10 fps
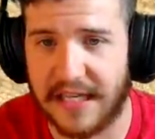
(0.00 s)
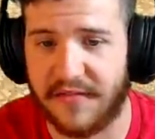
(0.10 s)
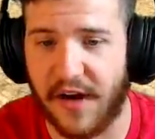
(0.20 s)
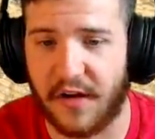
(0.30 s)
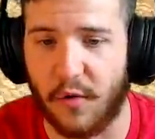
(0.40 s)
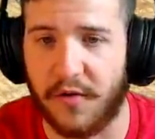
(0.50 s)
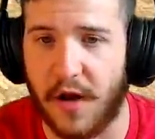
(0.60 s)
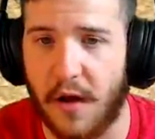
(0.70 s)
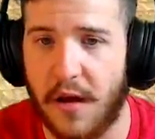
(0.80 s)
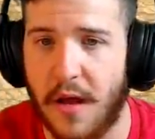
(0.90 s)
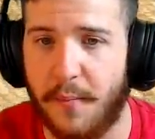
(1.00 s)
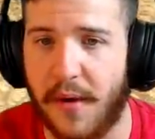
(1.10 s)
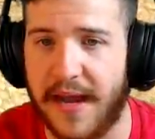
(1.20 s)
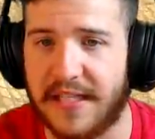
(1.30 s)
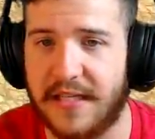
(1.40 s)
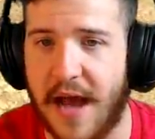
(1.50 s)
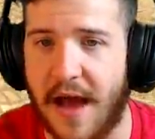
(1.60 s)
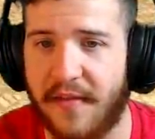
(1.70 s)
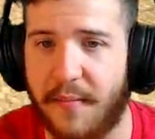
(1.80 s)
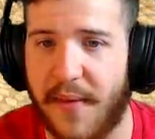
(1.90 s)
It's very cool and all, but it's
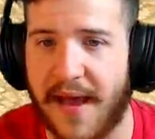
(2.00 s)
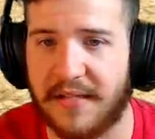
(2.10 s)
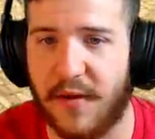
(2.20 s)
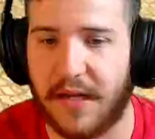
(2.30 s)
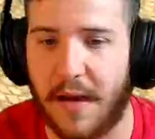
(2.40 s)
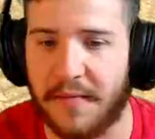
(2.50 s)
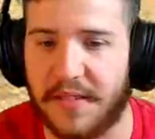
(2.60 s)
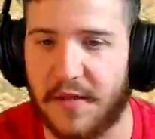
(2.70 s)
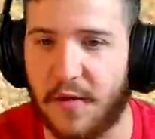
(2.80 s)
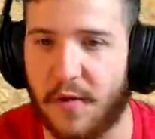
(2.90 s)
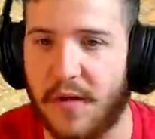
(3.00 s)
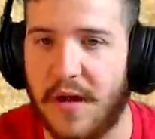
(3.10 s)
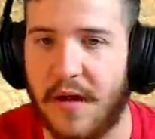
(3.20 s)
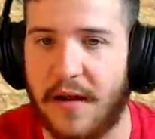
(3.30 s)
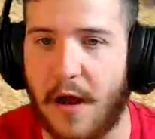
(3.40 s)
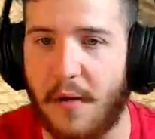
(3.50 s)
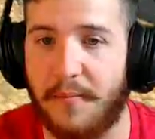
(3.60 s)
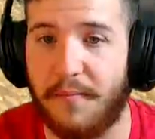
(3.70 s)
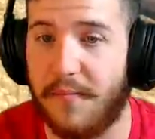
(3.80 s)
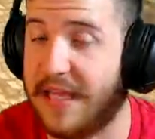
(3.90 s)
not the best when it comes to, you know,
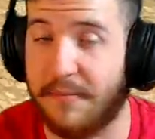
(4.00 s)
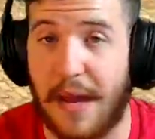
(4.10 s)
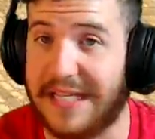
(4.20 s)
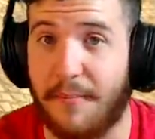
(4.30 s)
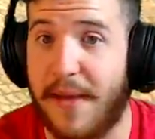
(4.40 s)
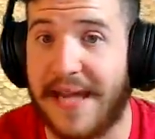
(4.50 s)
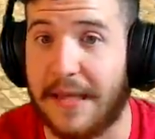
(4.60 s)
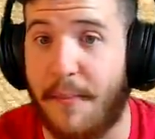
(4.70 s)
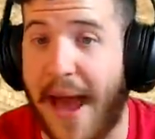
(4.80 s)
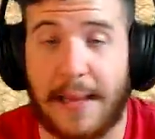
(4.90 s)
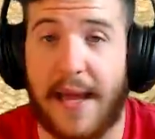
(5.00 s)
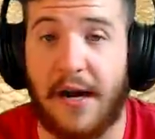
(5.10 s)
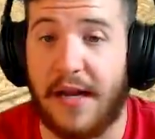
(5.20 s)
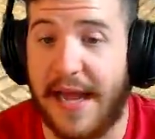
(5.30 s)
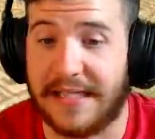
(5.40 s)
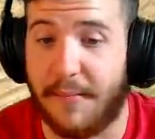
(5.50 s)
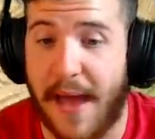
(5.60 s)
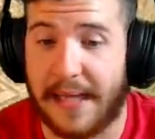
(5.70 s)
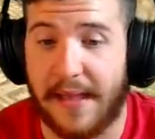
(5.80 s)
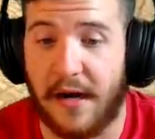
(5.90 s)
he's a backlaner. He is a
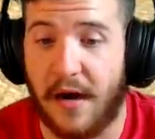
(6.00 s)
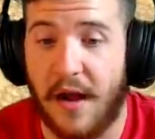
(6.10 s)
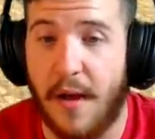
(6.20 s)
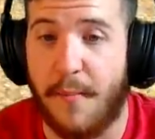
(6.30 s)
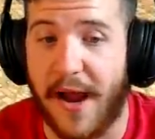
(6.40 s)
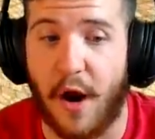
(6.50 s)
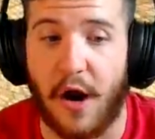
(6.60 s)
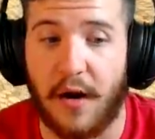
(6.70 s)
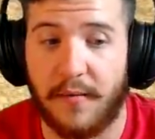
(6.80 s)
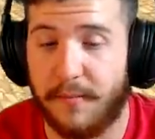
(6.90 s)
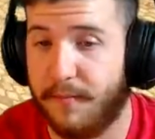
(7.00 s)
backlaner by heart.